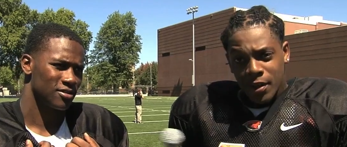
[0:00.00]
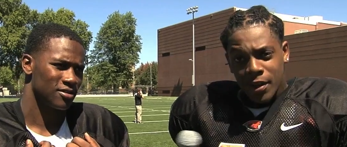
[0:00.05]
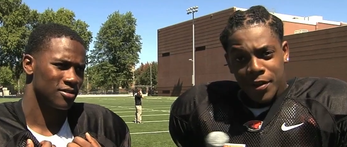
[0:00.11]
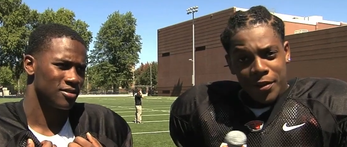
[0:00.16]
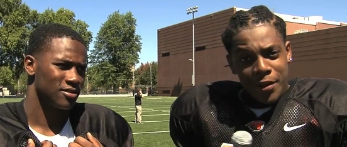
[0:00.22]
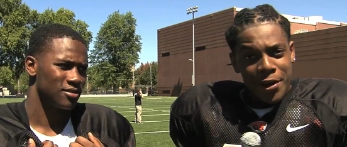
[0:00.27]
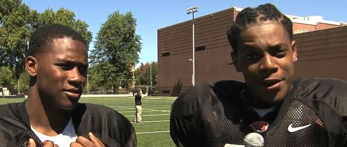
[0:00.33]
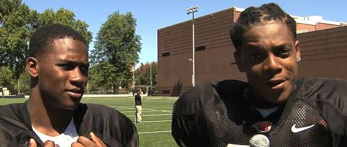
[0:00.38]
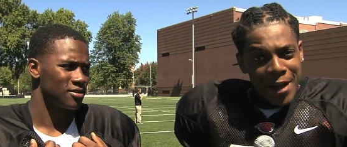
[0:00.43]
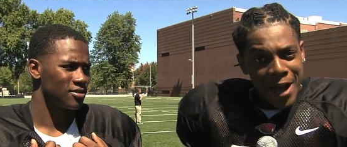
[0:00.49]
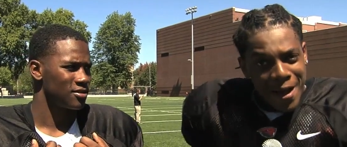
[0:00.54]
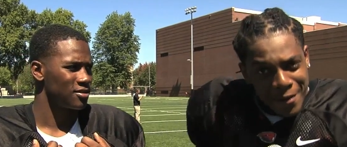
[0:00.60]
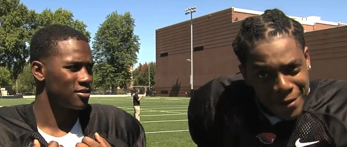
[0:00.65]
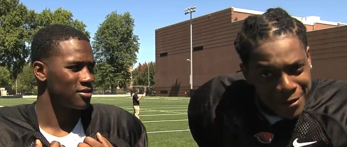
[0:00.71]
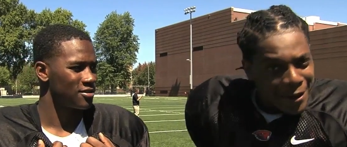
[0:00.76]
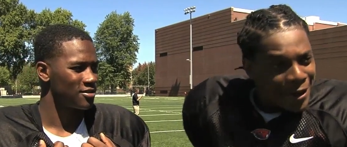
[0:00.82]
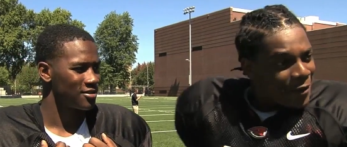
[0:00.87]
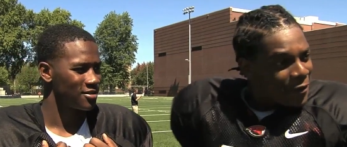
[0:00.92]
Speaker 1: And there you have
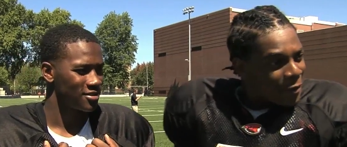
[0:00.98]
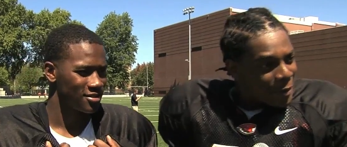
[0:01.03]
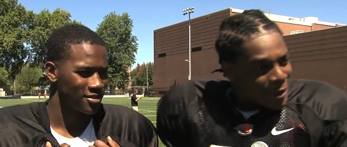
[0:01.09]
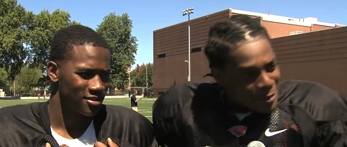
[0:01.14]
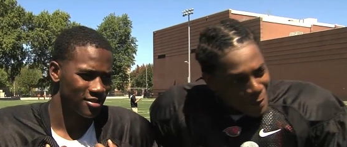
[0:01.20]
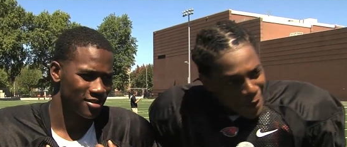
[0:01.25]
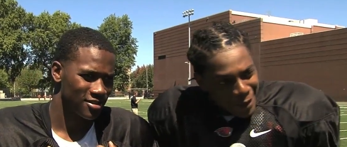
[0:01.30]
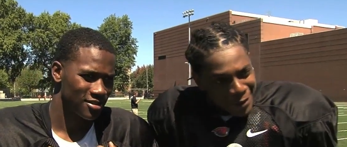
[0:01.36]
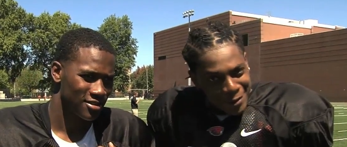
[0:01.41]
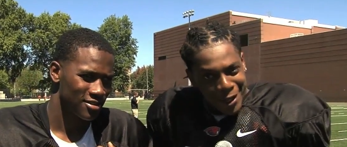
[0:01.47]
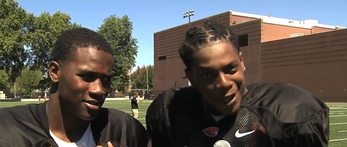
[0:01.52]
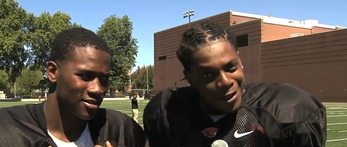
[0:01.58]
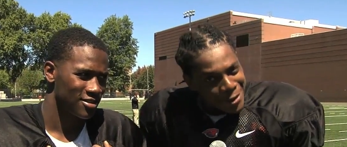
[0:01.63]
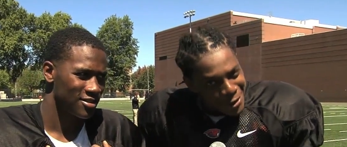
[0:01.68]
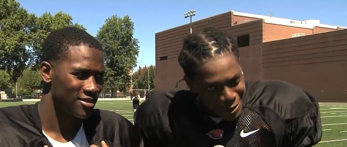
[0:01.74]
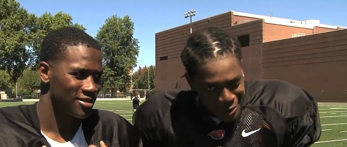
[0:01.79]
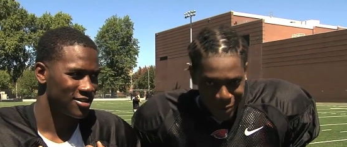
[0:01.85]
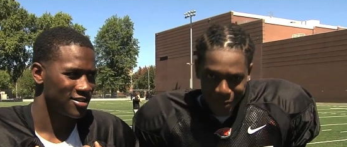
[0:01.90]
it, the infamous Michael
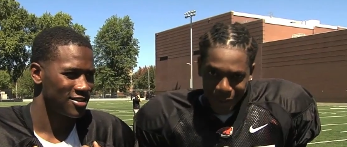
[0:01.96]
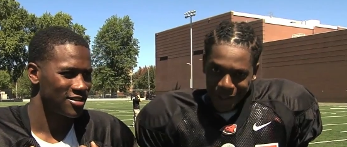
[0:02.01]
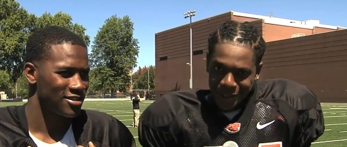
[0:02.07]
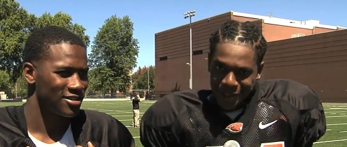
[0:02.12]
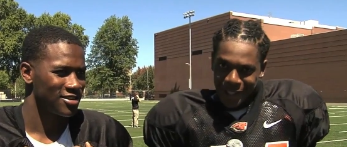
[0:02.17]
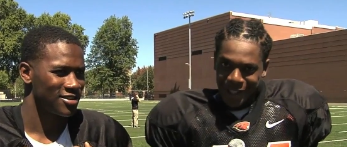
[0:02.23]
Doctor and Jabral